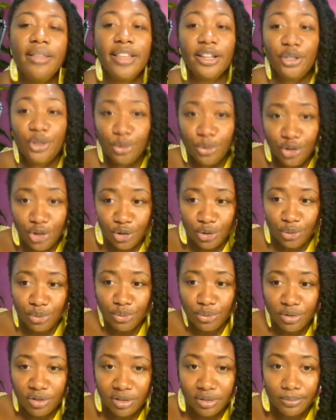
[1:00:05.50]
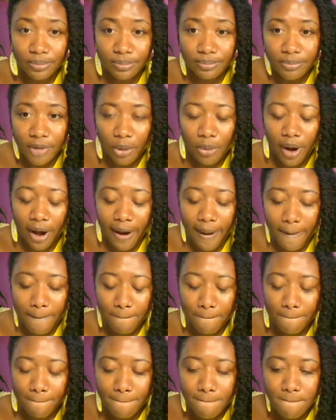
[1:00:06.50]
that you choose, right?
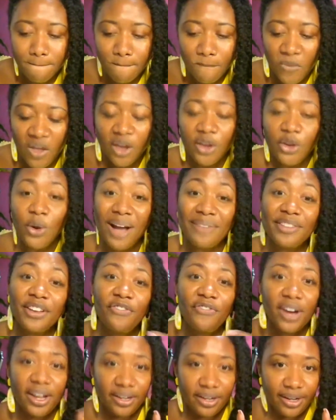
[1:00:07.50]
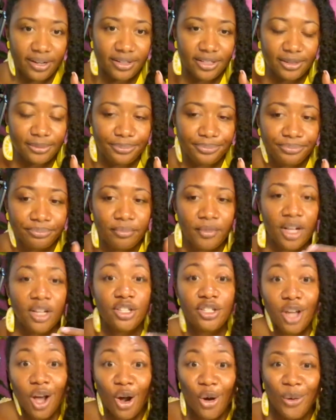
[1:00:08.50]
You have to fund it.
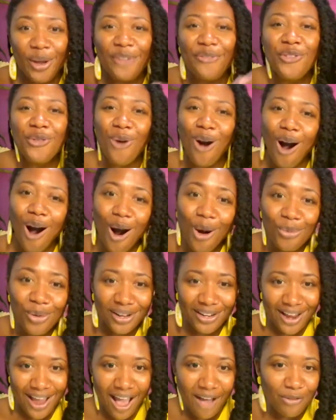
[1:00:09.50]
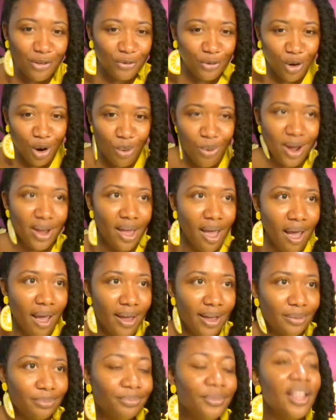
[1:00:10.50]
So if you already have a
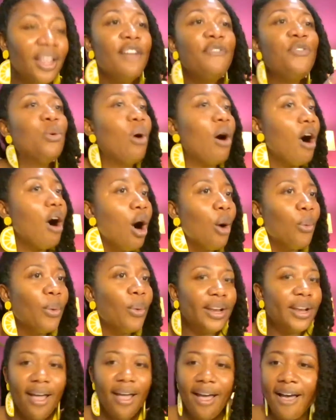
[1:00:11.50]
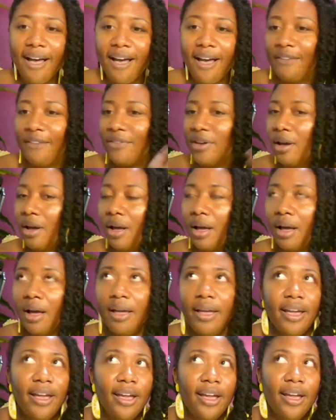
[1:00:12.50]
401k, if you already have
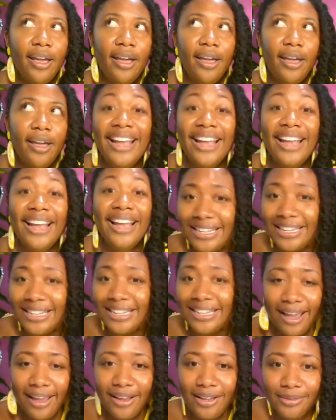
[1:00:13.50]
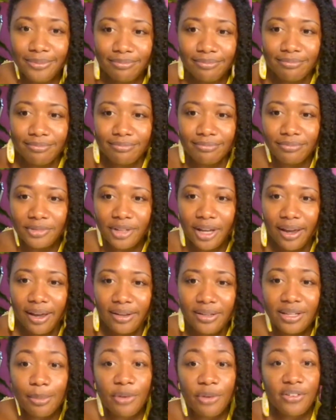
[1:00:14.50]
a HSA, okay,
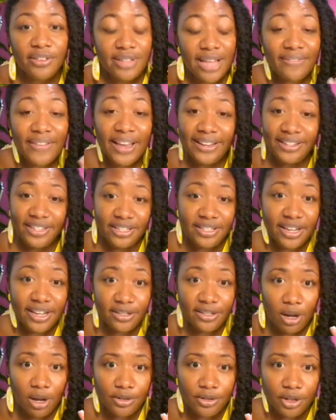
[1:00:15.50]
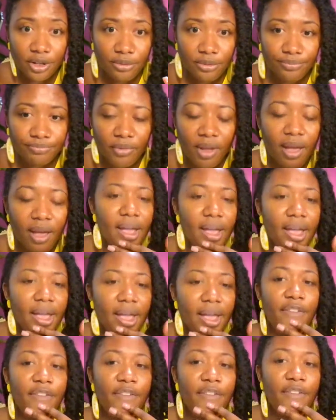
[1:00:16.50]
some of us have HSAs also.
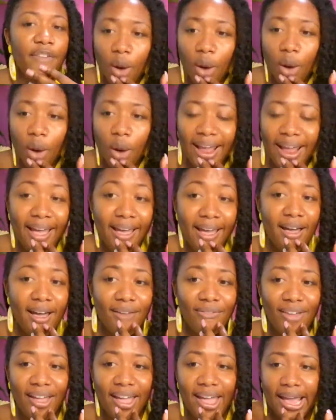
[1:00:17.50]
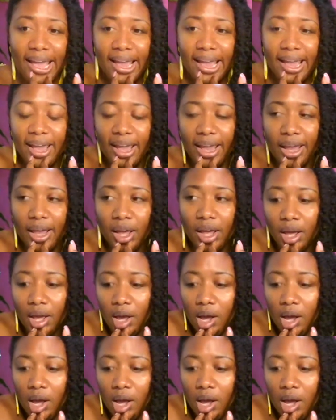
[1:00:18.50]
If you already have a